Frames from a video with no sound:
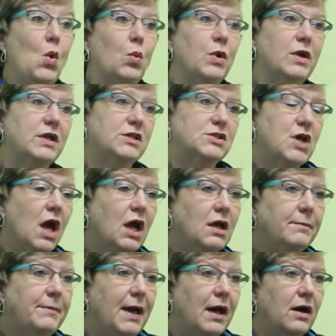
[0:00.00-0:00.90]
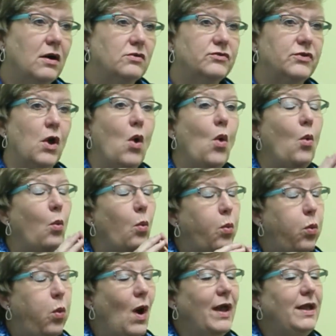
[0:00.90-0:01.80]
We're going to talk about
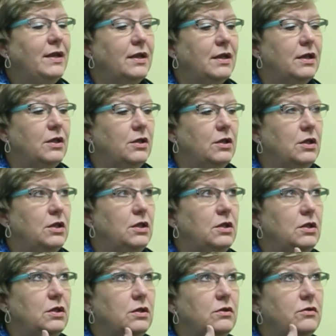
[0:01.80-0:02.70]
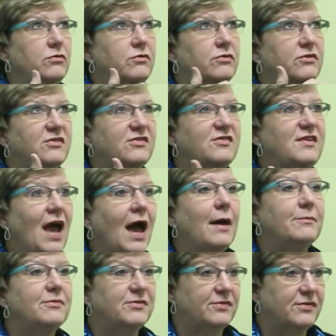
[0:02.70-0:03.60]
what
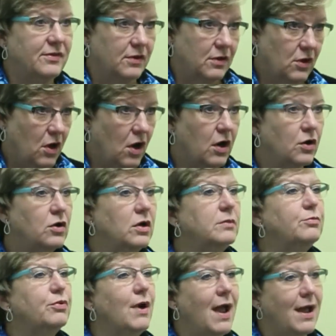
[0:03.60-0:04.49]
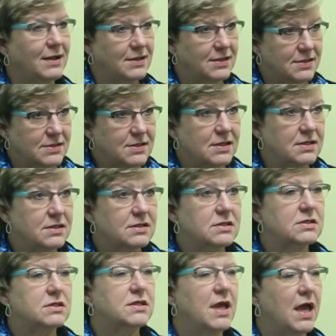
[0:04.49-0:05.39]
steps are good
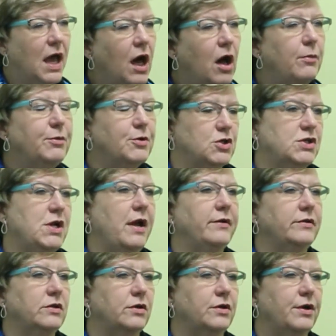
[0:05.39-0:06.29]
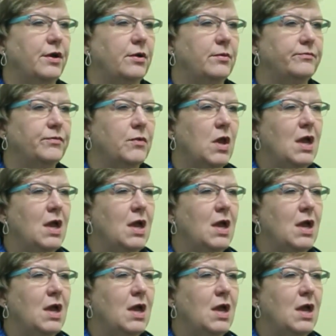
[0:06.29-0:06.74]
practices to help your child learn at home.